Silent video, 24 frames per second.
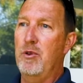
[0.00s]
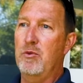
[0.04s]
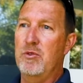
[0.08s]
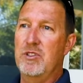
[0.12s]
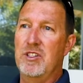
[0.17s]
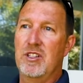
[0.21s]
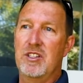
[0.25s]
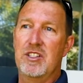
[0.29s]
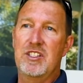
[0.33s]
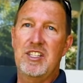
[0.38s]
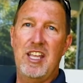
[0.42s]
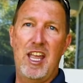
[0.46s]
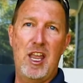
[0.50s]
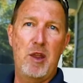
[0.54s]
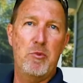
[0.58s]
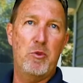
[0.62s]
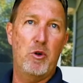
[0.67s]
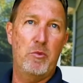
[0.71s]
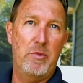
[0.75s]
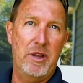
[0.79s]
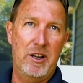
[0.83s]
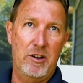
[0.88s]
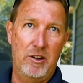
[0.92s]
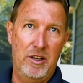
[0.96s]
it was in same
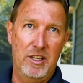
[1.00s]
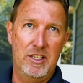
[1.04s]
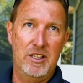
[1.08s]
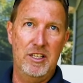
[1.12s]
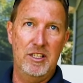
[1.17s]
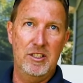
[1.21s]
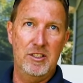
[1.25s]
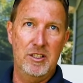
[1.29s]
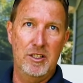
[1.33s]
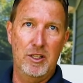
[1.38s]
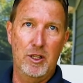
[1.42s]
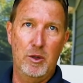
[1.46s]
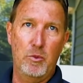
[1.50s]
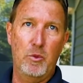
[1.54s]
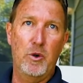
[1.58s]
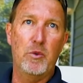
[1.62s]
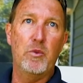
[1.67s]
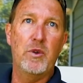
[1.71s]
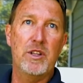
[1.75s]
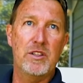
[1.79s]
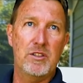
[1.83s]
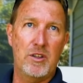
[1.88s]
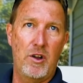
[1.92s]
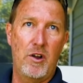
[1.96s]
or better condition than
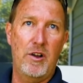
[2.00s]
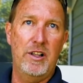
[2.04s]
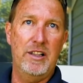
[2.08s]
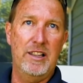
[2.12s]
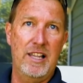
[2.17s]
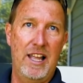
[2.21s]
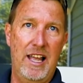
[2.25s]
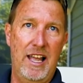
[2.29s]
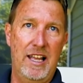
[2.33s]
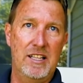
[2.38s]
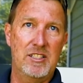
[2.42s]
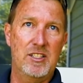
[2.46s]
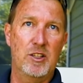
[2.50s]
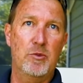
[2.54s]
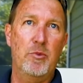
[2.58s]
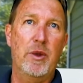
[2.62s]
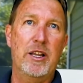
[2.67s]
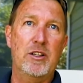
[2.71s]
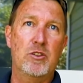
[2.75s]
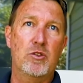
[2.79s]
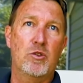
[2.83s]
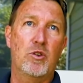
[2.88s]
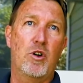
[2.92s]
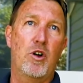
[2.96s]
when we saw it last, and
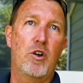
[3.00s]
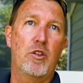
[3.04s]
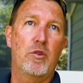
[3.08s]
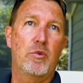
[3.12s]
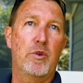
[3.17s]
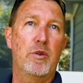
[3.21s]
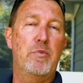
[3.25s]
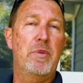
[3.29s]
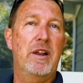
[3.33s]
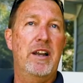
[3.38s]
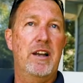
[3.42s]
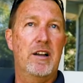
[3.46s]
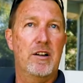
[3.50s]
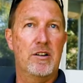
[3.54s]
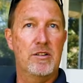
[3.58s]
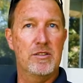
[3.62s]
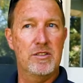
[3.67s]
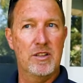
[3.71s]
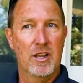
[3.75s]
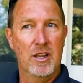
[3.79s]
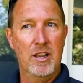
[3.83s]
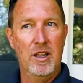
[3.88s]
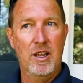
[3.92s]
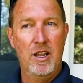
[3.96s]
make sure all the
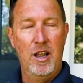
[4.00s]
repairs